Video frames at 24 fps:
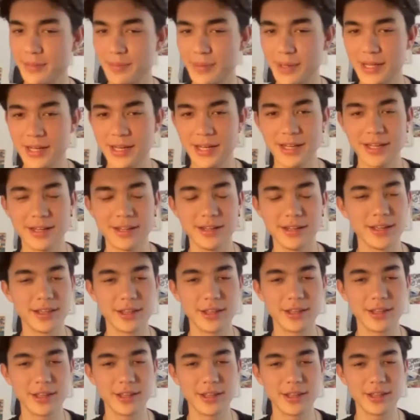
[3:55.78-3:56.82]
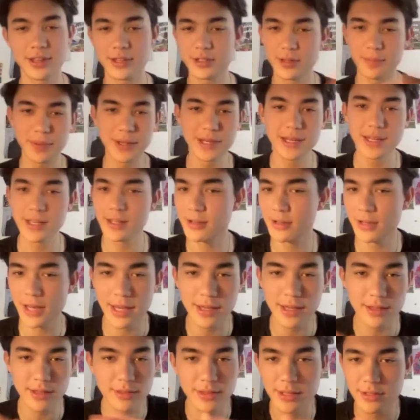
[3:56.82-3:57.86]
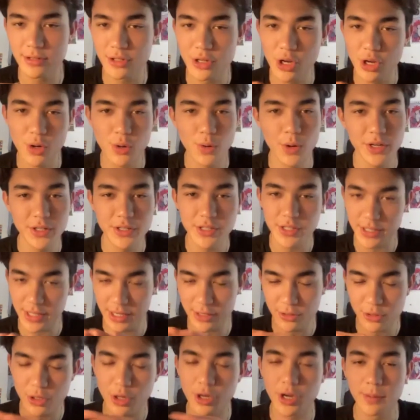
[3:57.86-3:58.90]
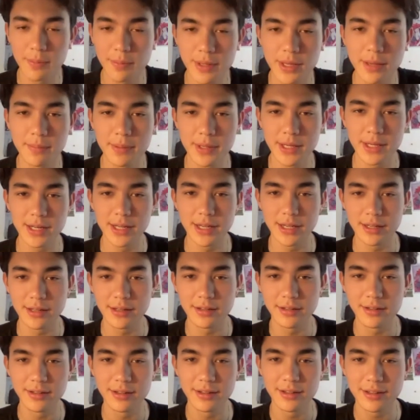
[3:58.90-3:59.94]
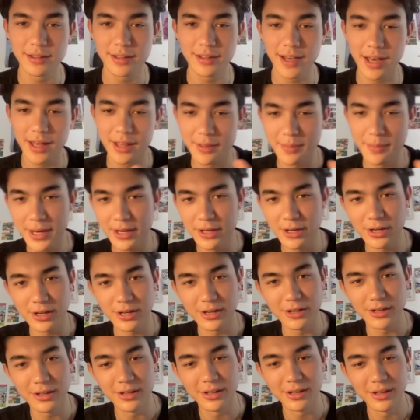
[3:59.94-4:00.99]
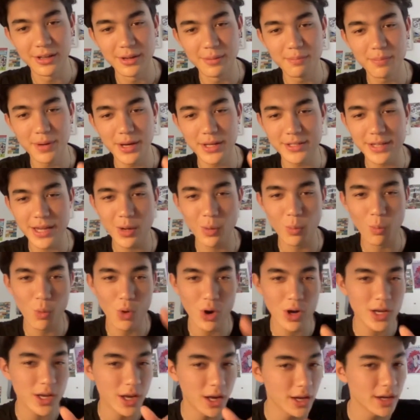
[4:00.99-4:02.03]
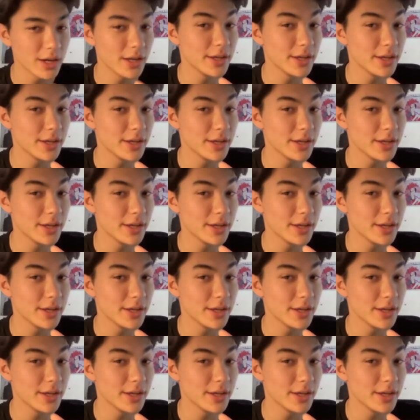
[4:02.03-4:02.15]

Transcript: beanie. There's a beanie, like, there's no question there's going to be a beanie at the Met Gala. But it's like, what color